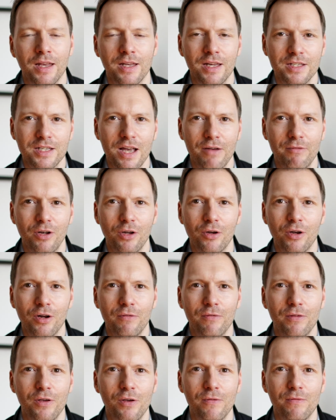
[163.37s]
Let's have a look at
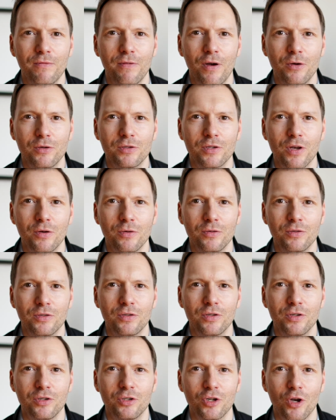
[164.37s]
a few photos
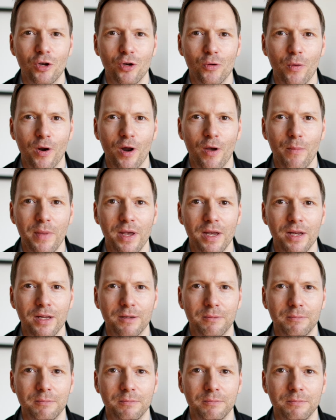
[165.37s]
to show you what I mean.